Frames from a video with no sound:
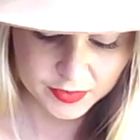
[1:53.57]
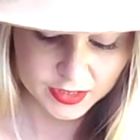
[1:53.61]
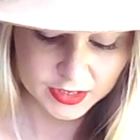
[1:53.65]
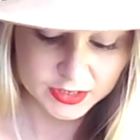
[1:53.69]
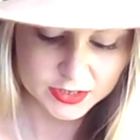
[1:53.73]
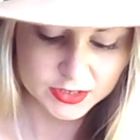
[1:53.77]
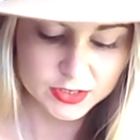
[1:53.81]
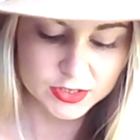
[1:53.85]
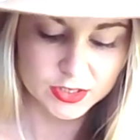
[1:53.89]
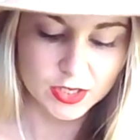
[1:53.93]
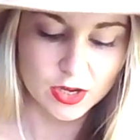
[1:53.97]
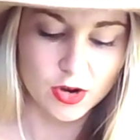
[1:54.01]

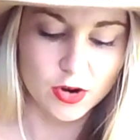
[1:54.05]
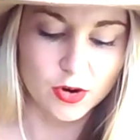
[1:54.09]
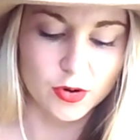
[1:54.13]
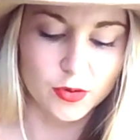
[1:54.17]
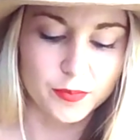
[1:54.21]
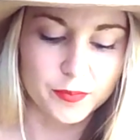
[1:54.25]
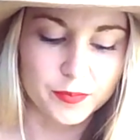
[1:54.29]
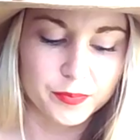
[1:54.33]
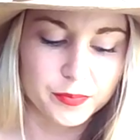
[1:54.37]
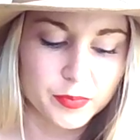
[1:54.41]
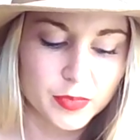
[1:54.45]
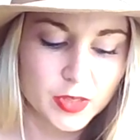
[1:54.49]
So
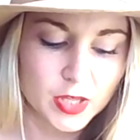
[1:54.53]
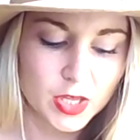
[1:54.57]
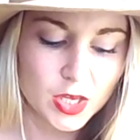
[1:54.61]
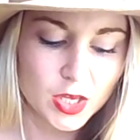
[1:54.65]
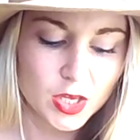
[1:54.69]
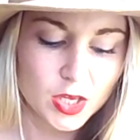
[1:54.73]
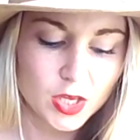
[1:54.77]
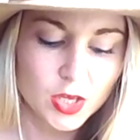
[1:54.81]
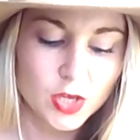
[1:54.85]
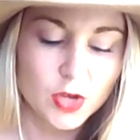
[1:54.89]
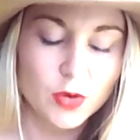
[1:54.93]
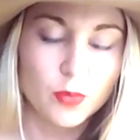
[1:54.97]

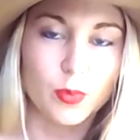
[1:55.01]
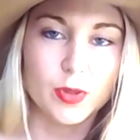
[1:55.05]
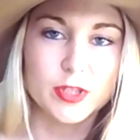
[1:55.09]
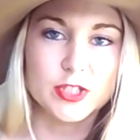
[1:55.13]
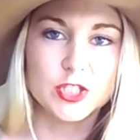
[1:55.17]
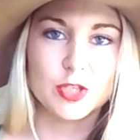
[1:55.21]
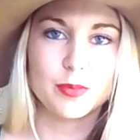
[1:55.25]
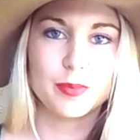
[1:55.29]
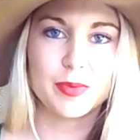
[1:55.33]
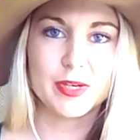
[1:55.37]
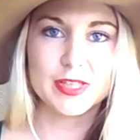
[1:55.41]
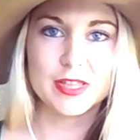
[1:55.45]
once
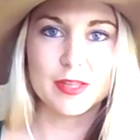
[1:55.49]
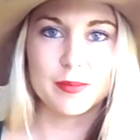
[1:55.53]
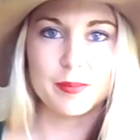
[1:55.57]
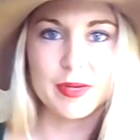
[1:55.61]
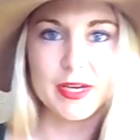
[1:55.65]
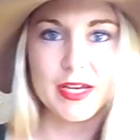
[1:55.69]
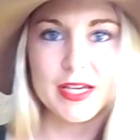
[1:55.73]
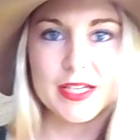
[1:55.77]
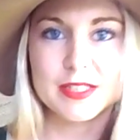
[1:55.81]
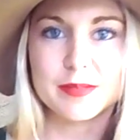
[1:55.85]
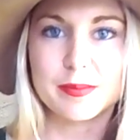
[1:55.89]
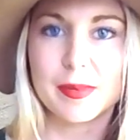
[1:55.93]
you pick the
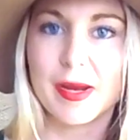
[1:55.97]
biggest,